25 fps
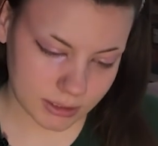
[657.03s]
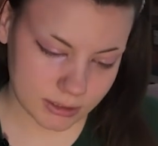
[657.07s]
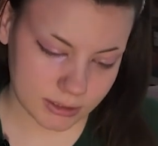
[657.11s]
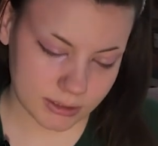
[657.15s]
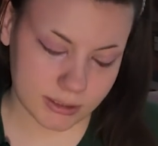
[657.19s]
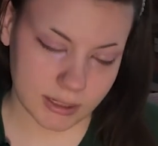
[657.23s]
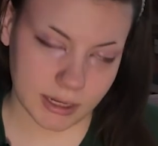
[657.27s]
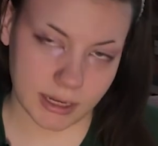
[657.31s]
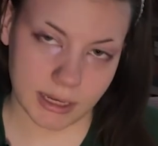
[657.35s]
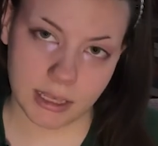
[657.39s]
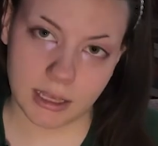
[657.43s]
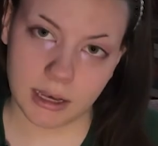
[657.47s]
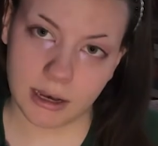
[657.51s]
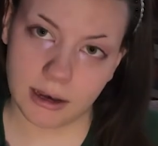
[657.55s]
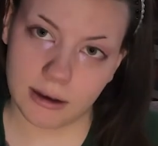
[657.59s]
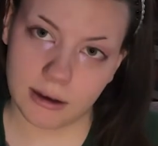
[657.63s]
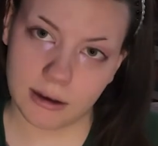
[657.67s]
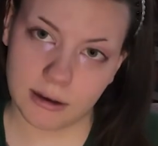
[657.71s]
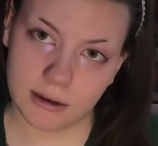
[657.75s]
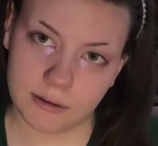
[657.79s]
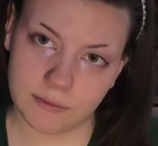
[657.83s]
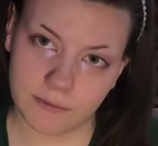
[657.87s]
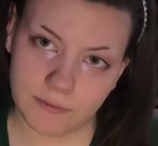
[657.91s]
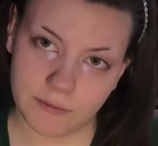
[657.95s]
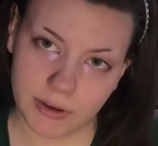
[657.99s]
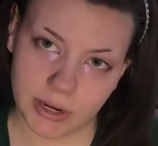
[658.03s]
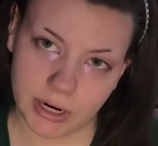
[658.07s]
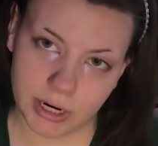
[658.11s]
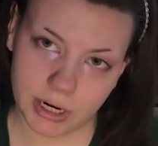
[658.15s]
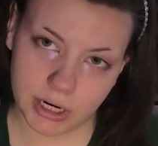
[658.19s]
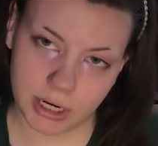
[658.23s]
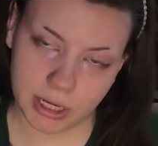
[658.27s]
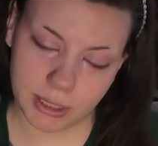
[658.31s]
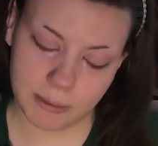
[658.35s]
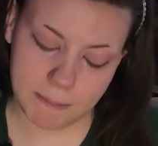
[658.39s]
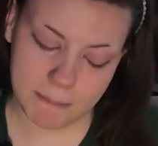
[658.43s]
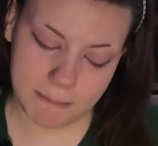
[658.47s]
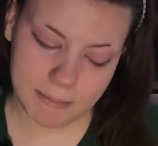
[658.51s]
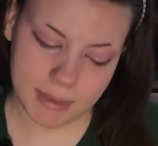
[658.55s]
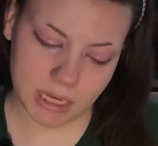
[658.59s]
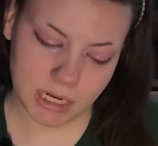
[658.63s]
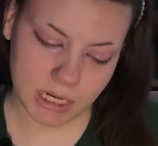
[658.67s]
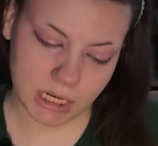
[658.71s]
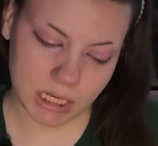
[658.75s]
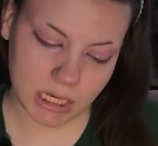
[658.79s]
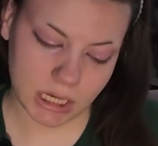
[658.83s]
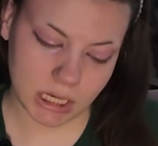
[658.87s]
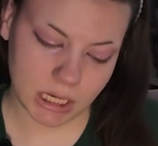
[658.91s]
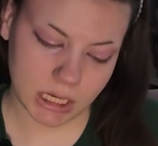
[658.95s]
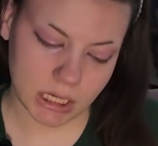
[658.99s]
It's like a very
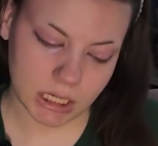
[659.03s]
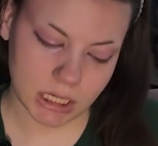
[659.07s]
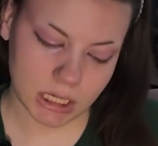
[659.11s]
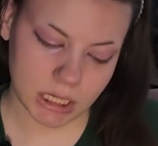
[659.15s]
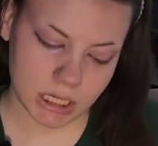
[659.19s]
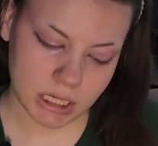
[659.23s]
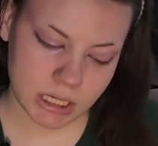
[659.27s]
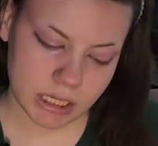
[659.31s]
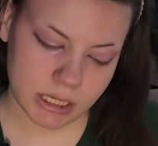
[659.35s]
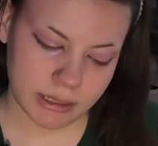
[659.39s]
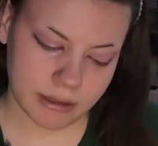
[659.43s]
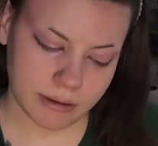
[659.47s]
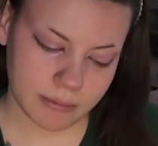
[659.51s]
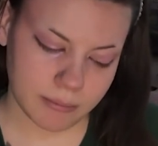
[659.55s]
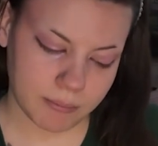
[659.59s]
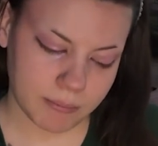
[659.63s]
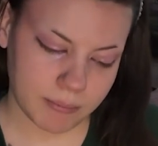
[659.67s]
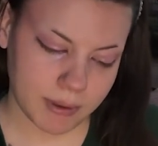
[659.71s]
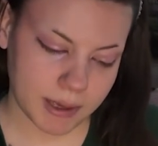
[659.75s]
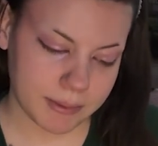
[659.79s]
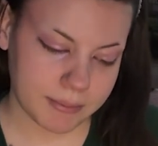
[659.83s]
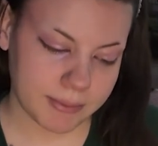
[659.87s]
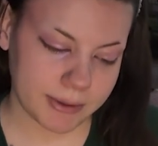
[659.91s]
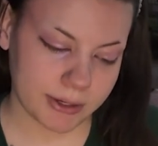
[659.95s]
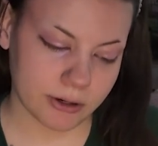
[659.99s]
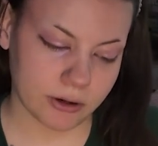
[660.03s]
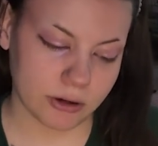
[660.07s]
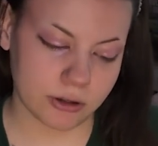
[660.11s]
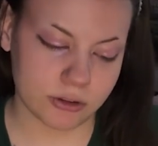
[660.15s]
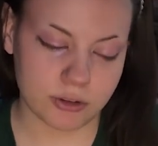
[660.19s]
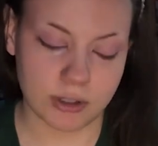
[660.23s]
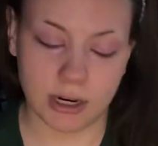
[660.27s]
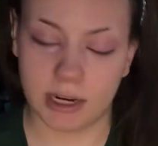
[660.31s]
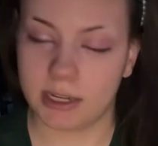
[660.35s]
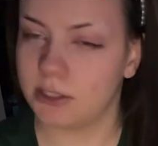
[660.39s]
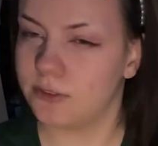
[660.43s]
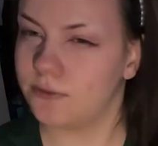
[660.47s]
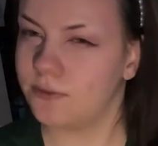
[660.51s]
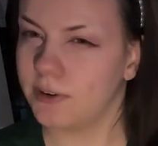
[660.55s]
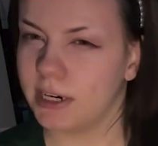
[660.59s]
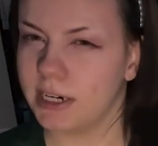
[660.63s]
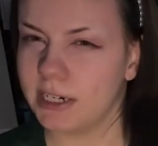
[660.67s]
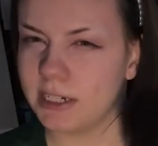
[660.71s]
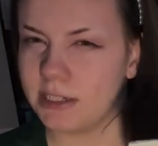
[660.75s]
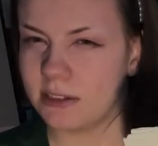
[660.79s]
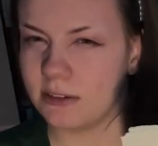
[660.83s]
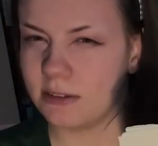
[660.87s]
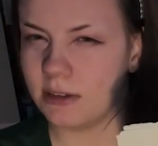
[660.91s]
mini baby doll dress, very